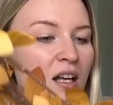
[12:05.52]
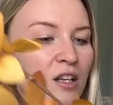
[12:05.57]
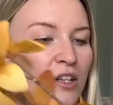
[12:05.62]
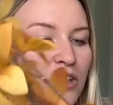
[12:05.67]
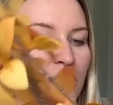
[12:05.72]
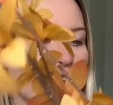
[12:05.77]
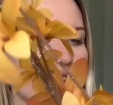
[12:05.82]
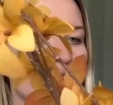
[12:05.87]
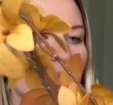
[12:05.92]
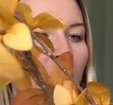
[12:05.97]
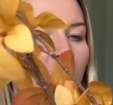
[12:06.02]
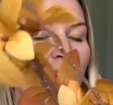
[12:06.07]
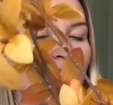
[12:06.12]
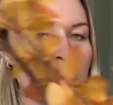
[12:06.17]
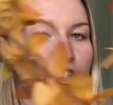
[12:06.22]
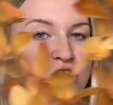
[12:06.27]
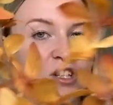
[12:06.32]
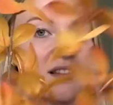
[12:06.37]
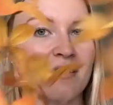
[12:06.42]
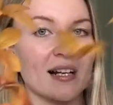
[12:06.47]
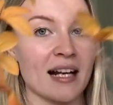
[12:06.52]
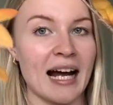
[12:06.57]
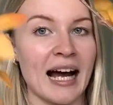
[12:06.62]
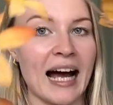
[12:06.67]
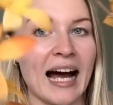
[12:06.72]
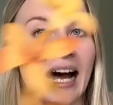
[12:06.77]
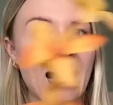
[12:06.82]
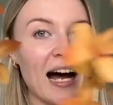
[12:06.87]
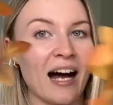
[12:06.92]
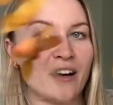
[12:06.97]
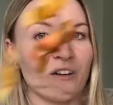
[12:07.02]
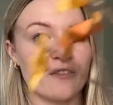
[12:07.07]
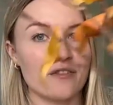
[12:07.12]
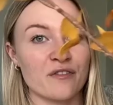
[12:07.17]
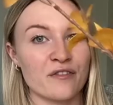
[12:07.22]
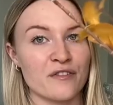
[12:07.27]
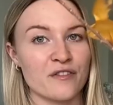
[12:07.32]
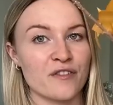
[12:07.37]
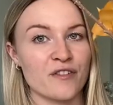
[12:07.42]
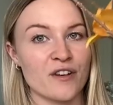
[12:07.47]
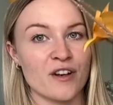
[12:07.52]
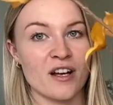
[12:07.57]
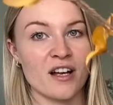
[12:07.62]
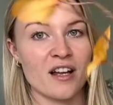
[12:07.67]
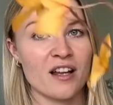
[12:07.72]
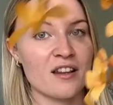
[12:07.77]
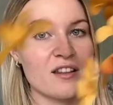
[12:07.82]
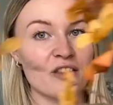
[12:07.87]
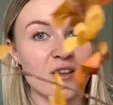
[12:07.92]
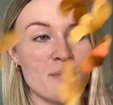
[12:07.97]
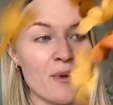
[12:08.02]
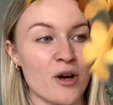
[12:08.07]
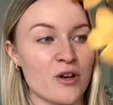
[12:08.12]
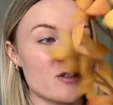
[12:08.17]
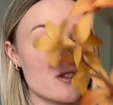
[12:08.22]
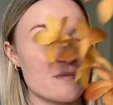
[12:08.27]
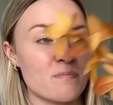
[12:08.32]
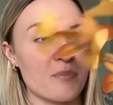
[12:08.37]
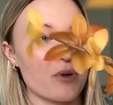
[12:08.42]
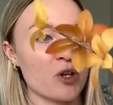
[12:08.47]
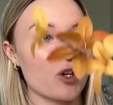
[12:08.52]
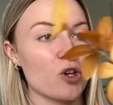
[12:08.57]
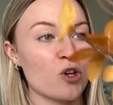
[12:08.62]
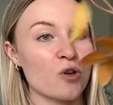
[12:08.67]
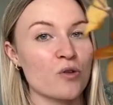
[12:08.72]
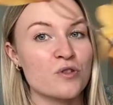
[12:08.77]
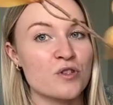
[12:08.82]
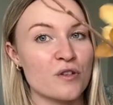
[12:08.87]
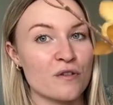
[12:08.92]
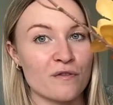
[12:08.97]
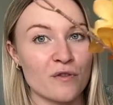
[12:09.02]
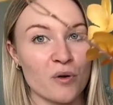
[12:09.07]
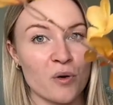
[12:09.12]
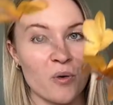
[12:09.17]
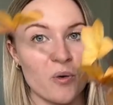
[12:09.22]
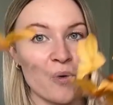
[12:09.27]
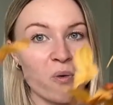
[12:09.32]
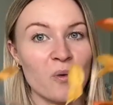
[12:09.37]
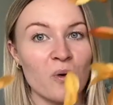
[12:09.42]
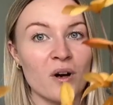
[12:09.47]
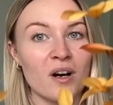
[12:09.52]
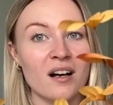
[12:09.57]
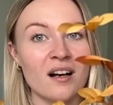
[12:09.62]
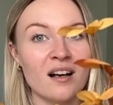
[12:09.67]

you are just going to have the most beautiful